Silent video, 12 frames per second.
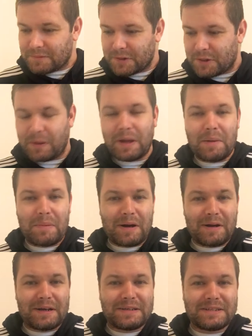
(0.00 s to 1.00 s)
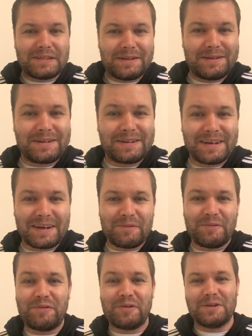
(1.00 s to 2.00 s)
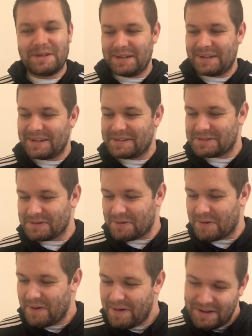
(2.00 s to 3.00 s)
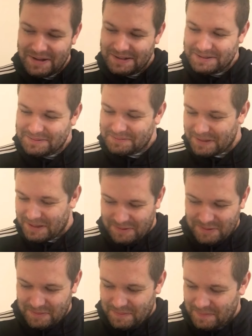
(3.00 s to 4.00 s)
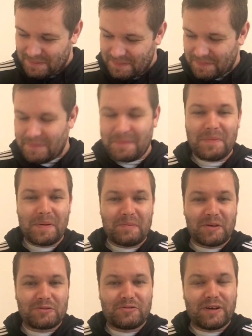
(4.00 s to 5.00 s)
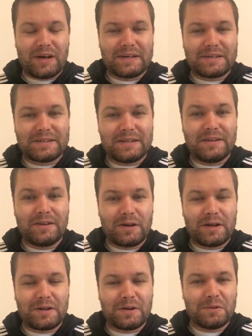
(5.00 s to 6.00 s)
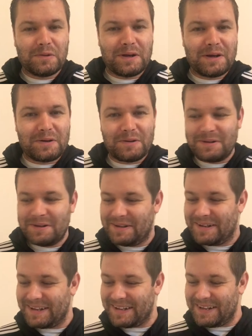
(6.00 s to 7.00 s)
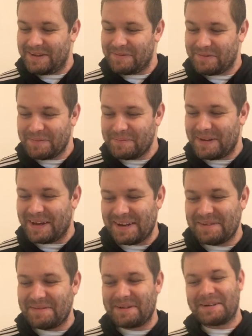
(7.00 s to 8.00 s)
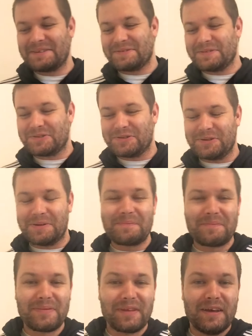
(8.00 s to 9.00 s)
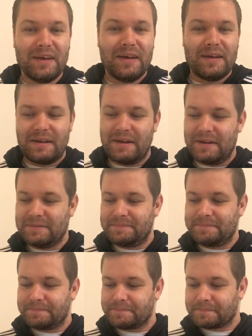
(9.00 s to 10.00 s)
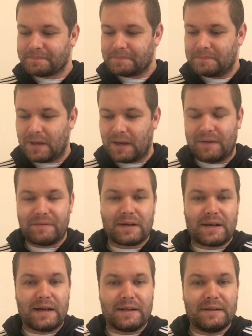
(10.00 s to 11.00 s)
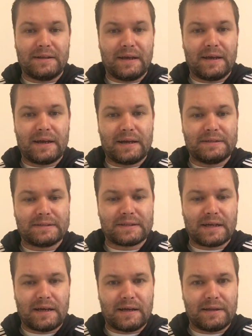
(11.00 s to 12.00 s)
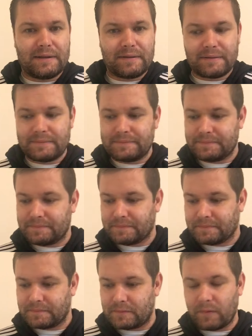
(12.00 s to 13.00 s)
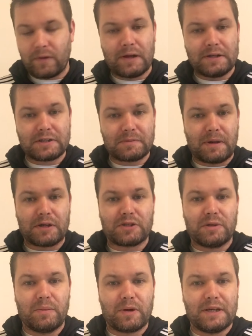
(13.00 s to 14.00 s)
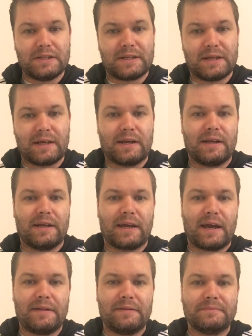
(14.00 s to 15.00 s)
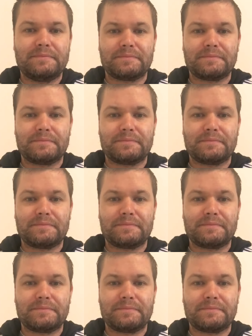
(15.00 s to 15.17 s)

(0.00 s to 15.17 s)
quite a bit of racing to get through today, so might not be much relaxing done until later on today for me anyway, that's for sure. But have a cracking day, guys, and let's smash the bookies together again.